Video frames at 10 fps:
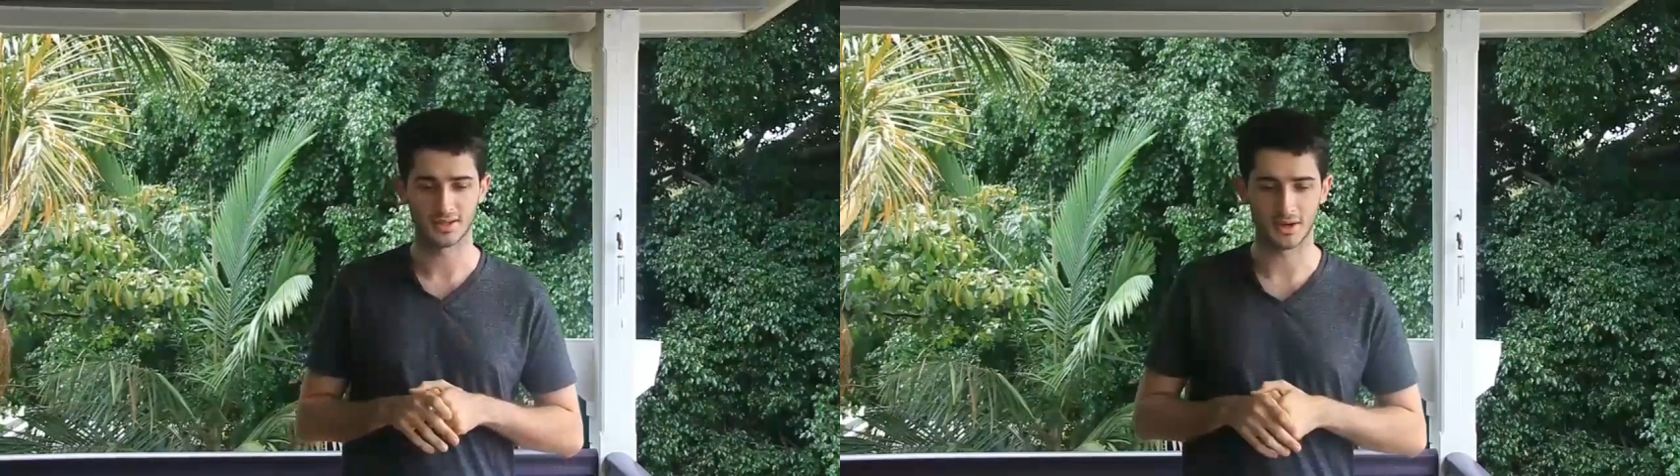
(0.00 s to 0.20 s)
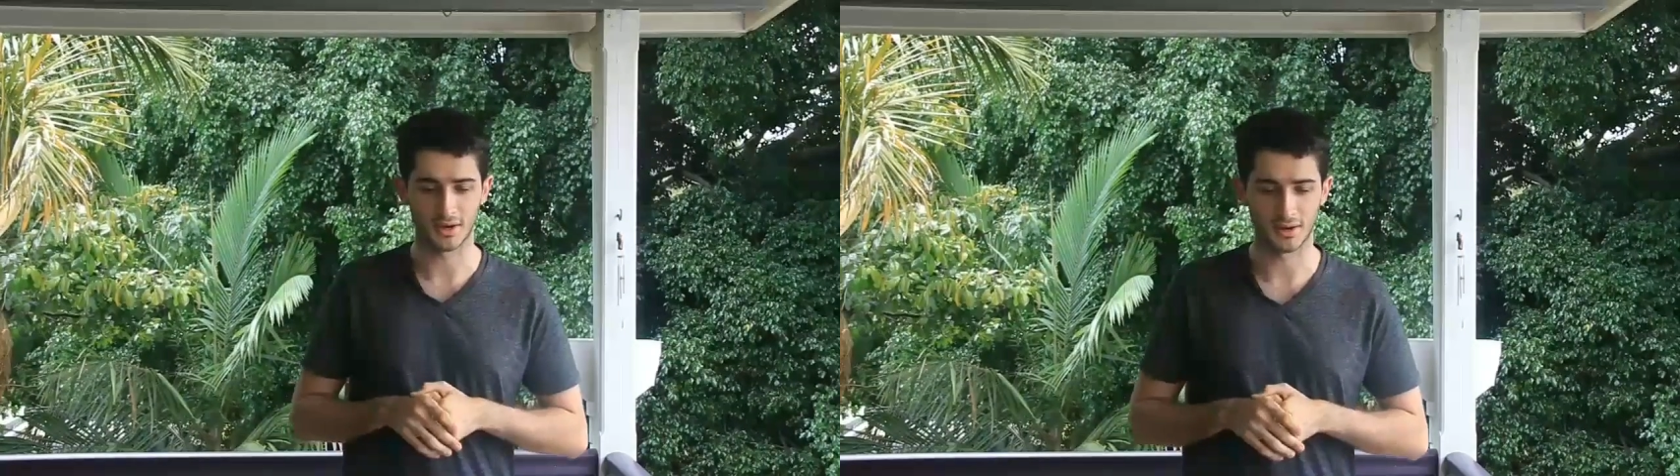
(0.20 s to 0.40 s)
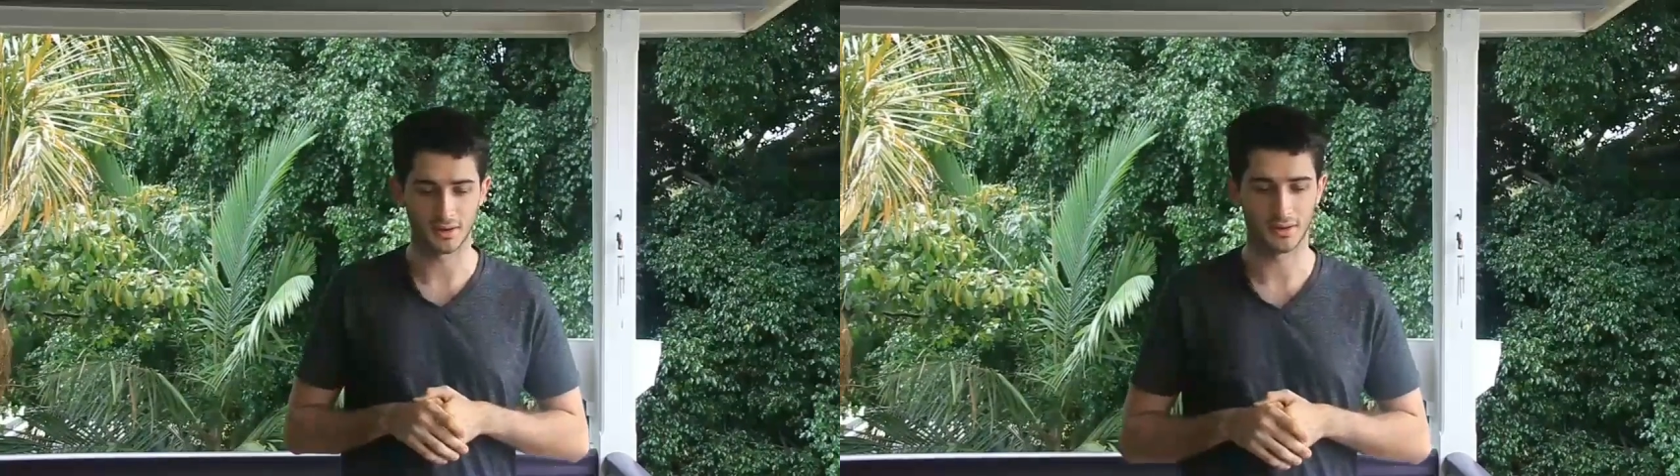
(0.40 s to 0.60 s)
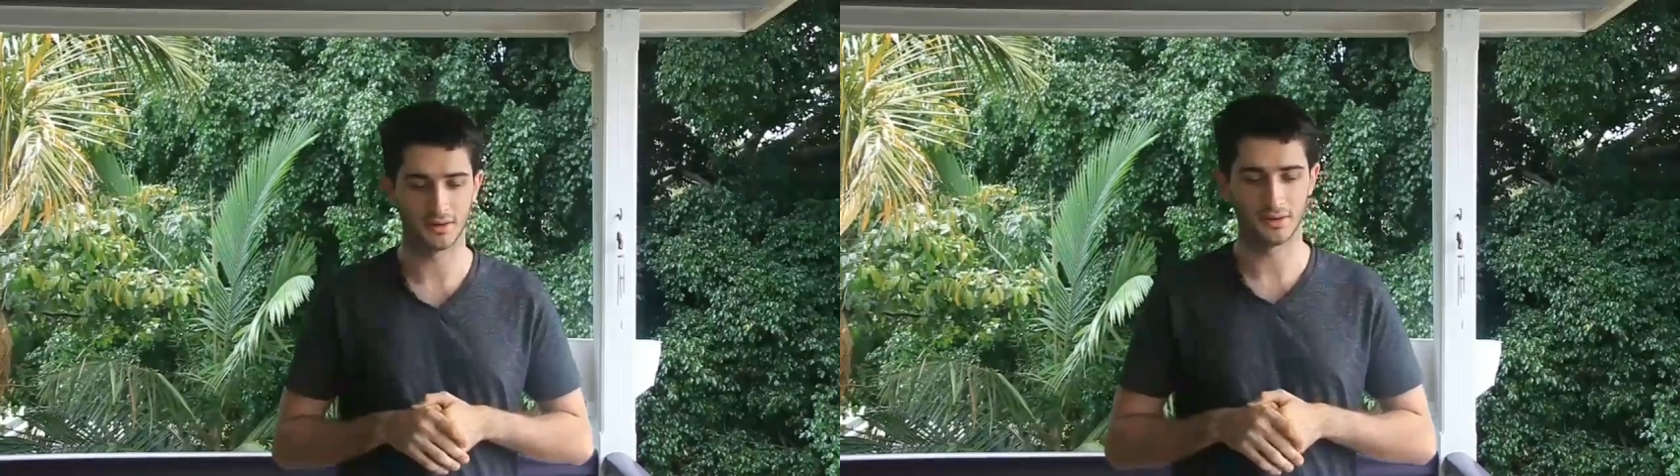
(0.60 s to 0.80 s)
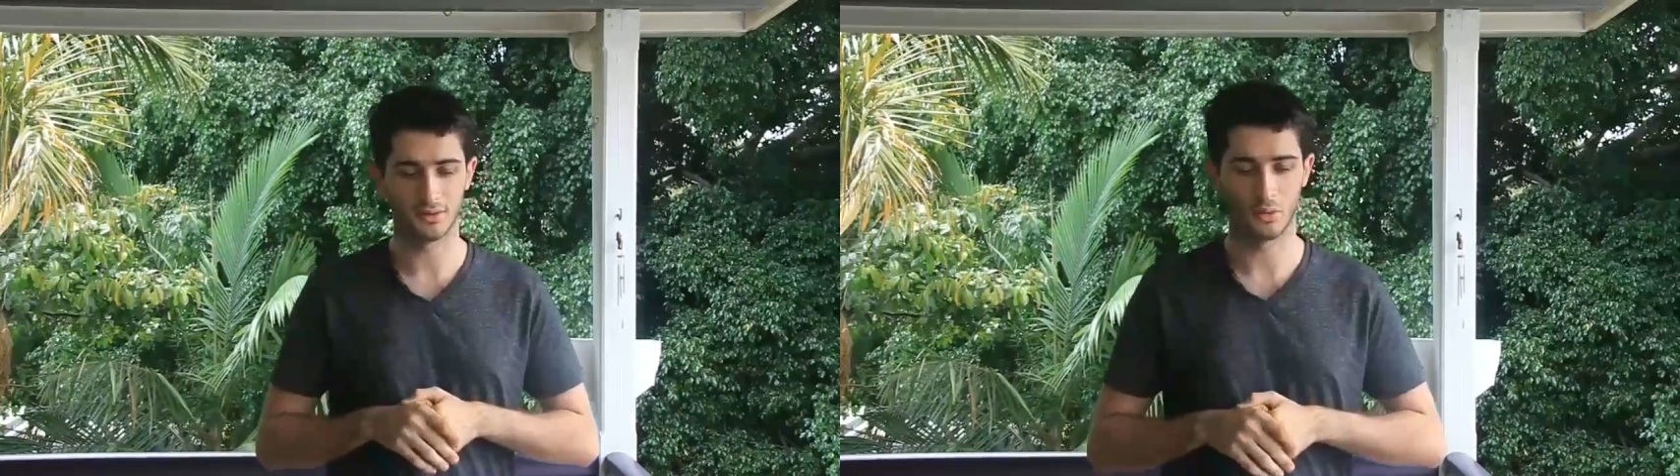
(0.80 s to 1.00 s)
so
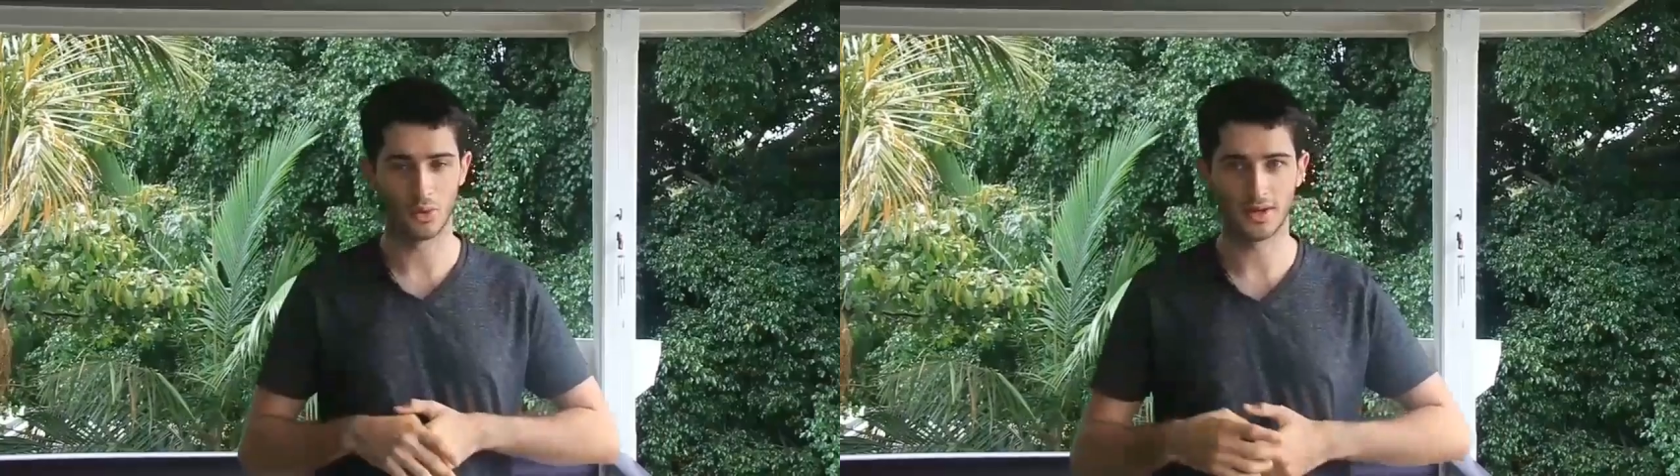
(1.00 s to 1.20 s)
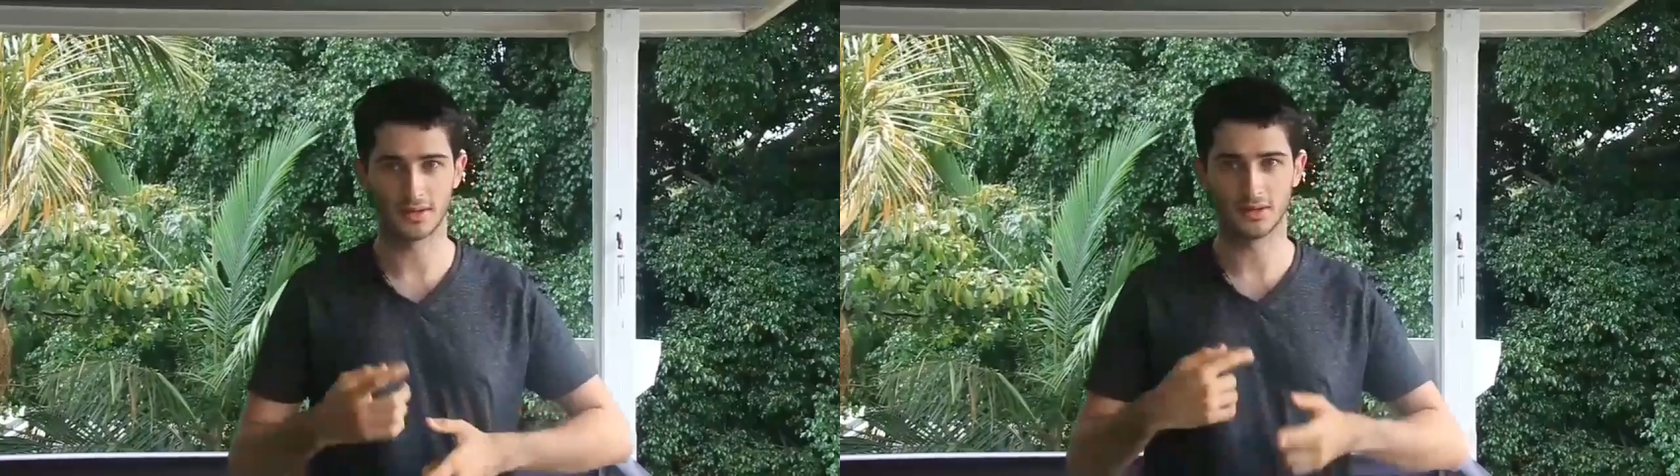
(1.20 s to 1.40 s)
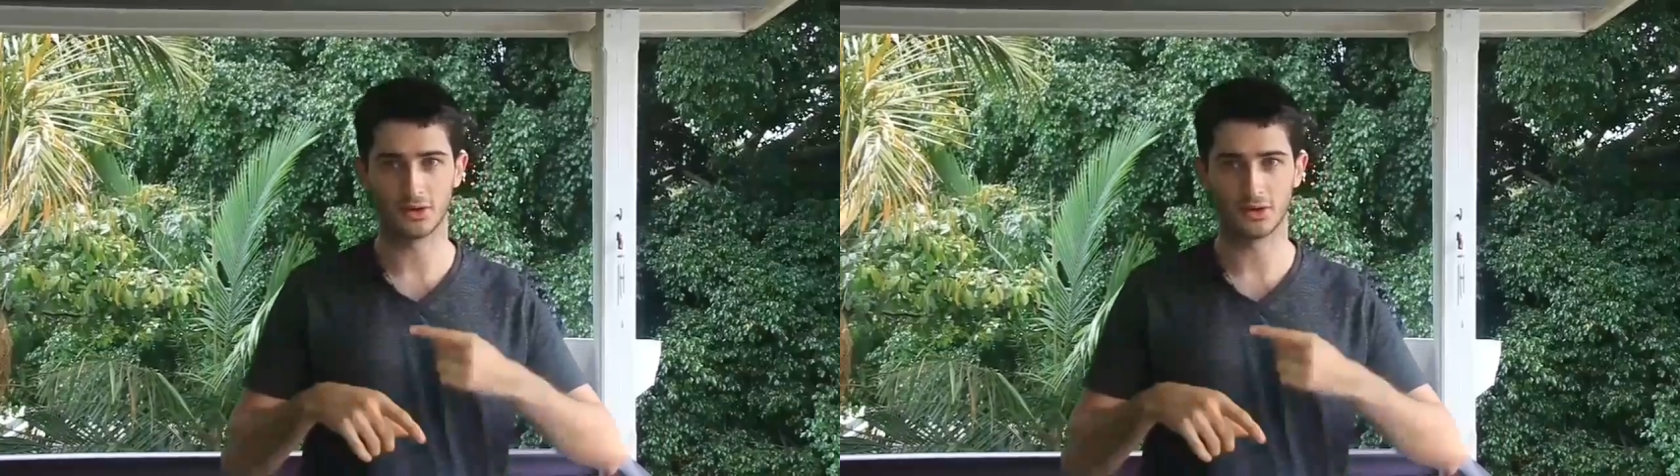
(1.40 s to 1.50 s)
winning the